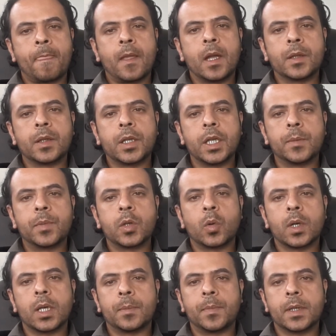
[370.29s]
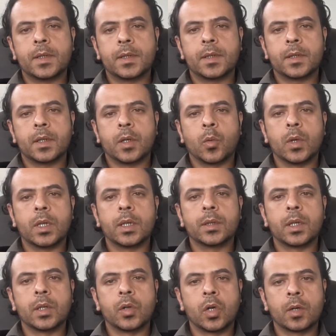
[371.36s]
and keep your lipids within
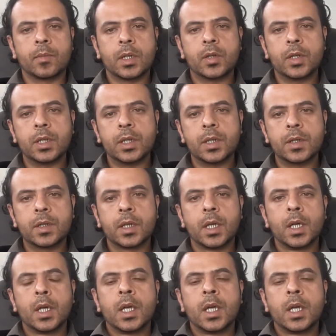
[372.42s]
the normal ranges.